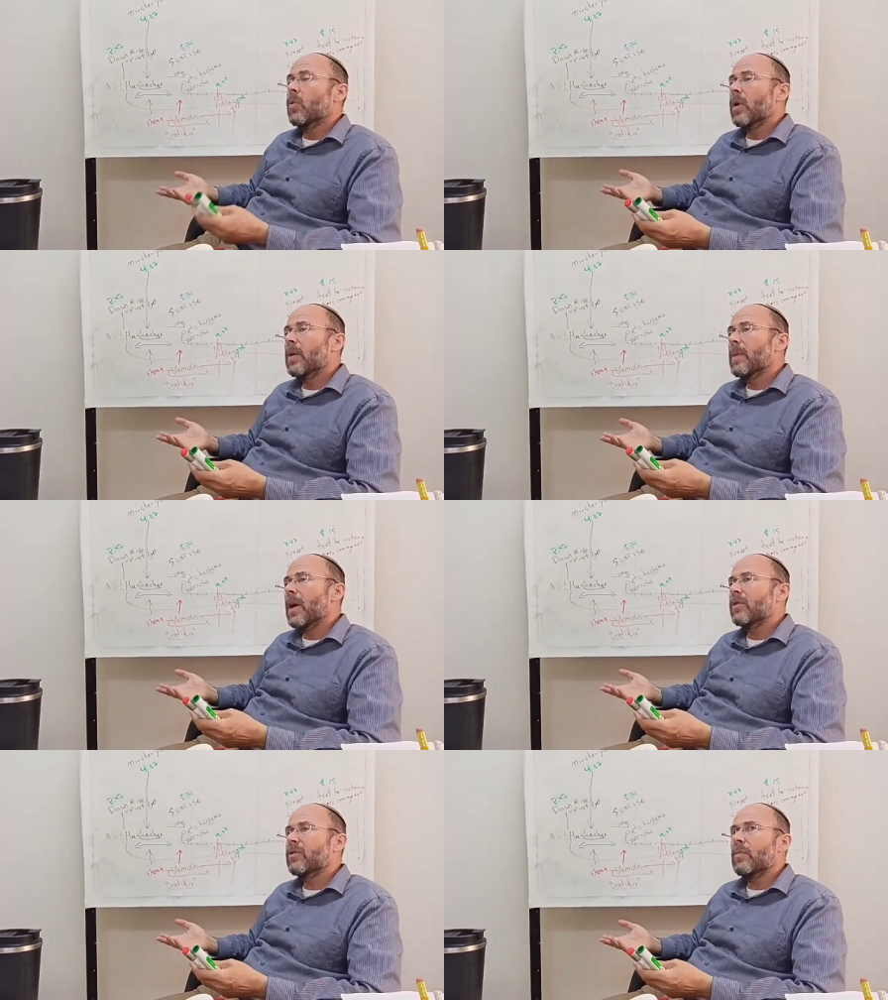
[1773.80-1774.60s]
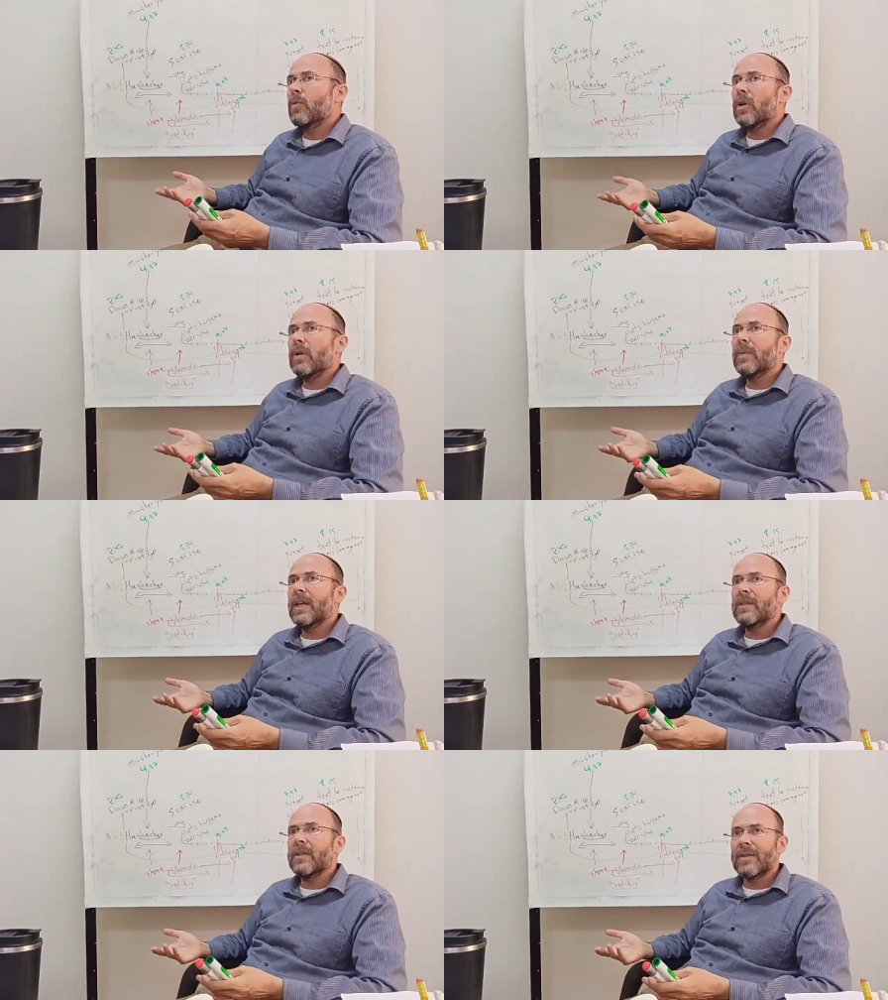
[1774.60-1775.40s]
What about the morning
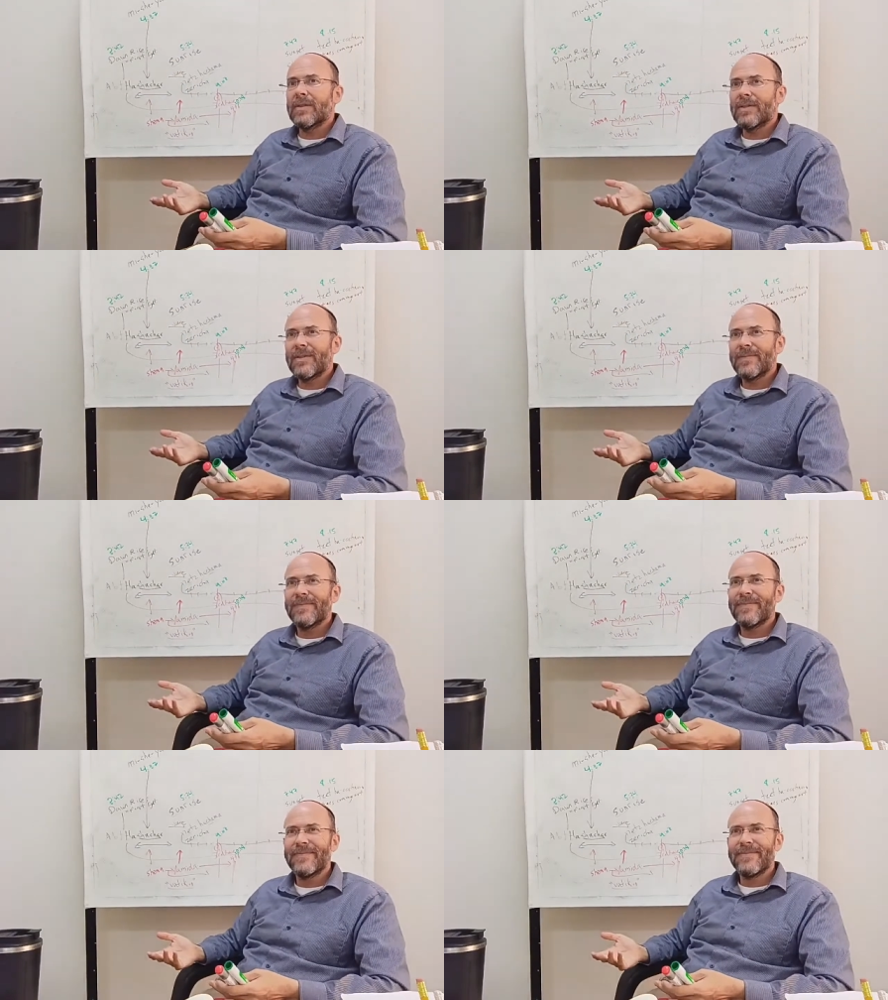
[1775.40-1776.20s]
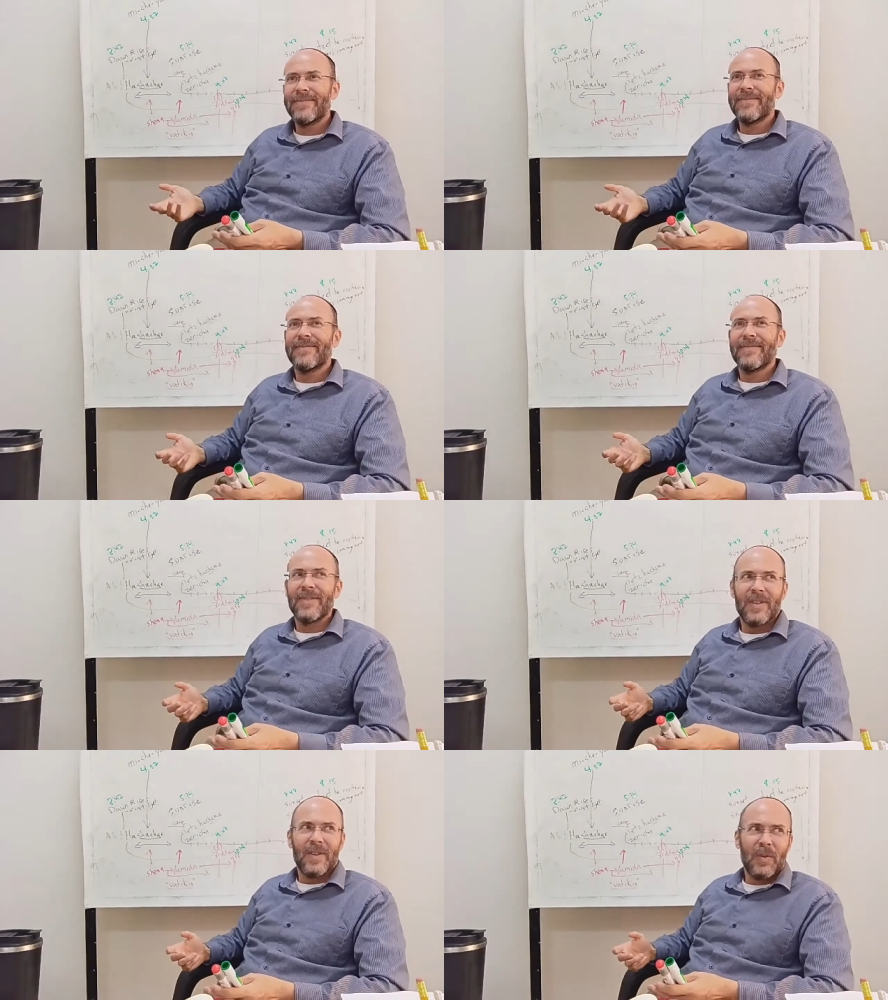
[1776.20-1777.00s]
blessings?
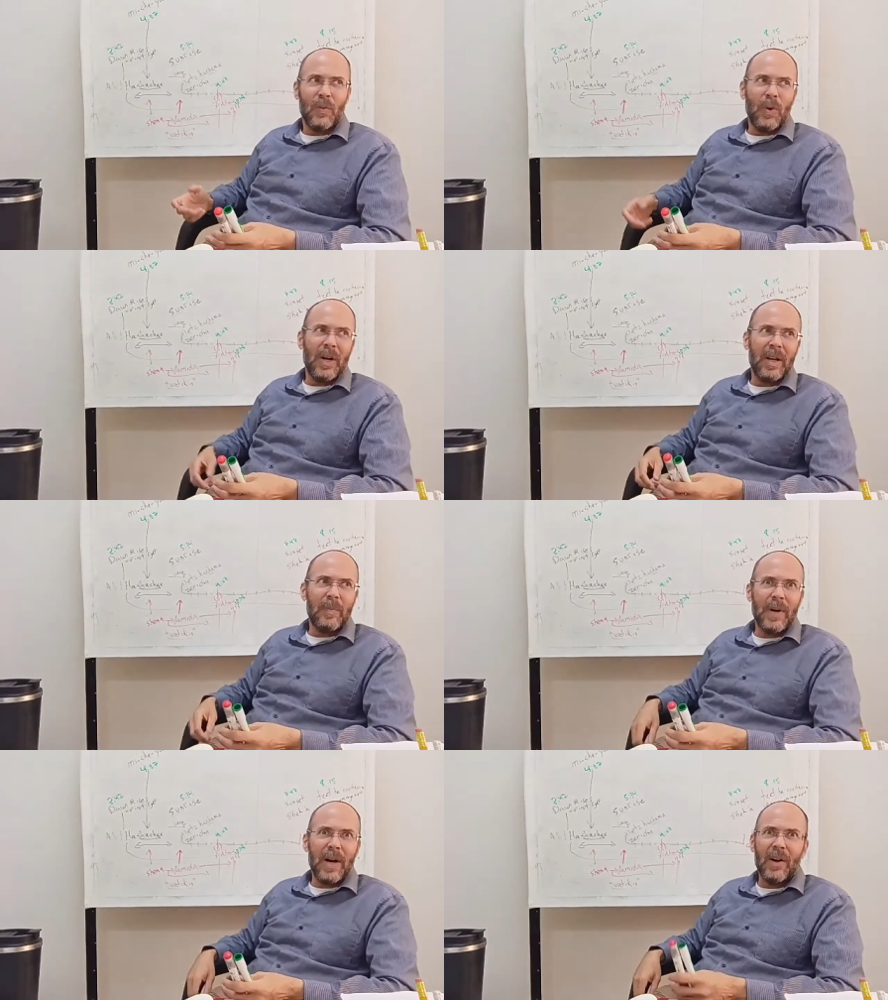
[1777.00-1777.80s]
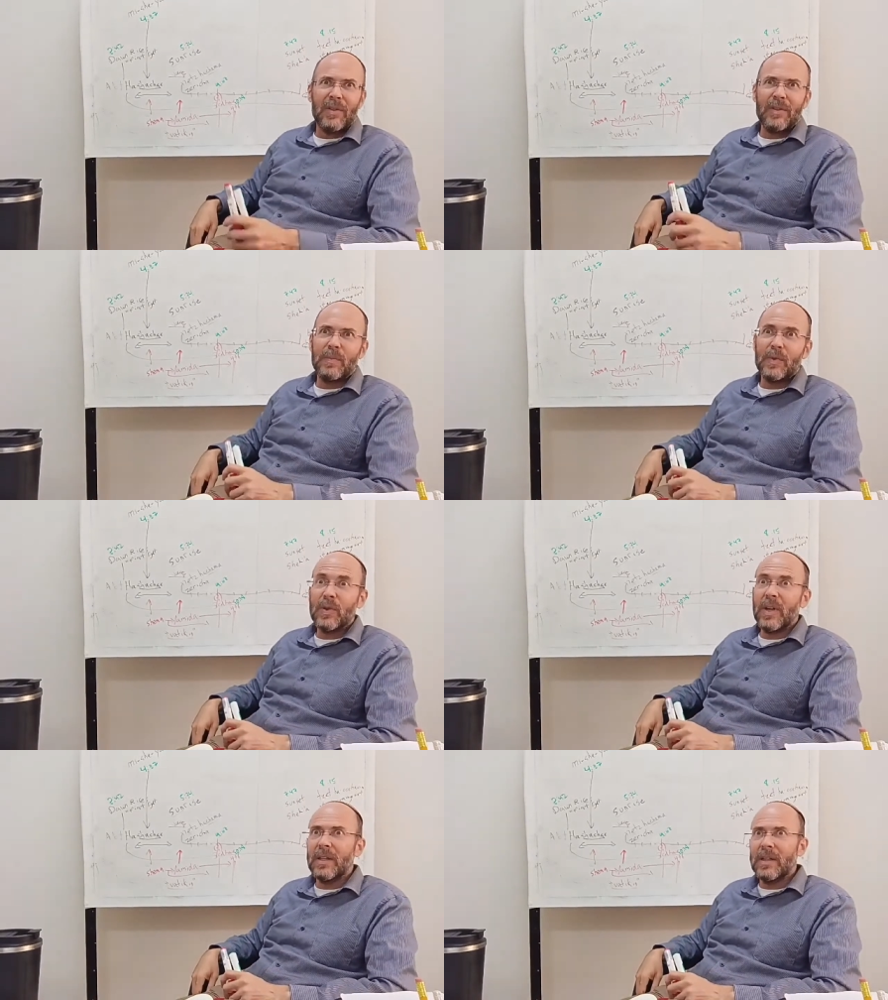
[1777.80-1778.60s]
What about
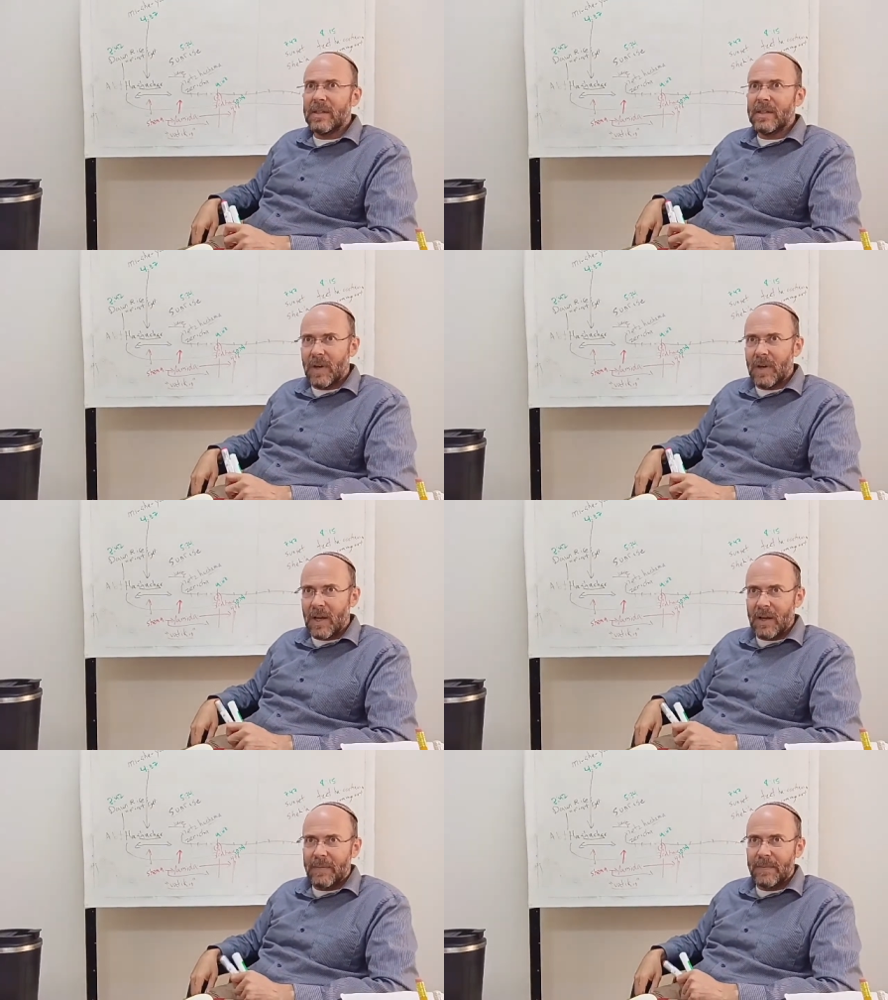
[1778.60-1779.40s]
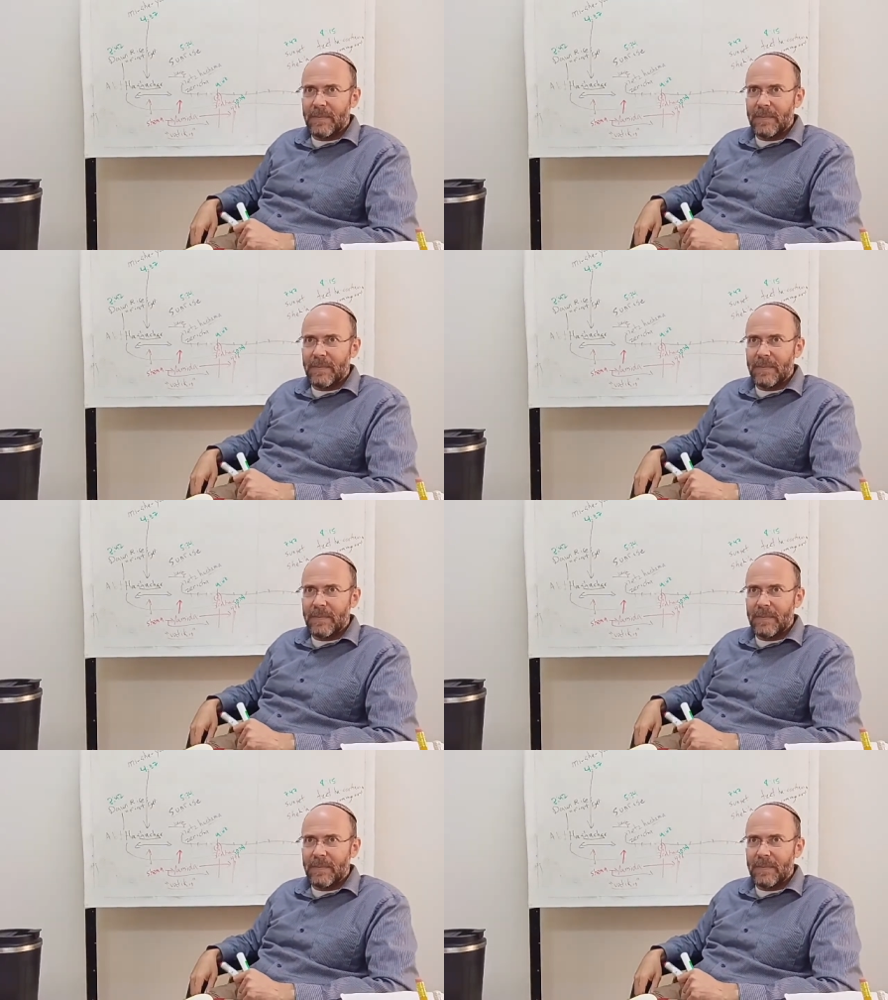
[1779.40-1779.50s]
Psukei Dezimah?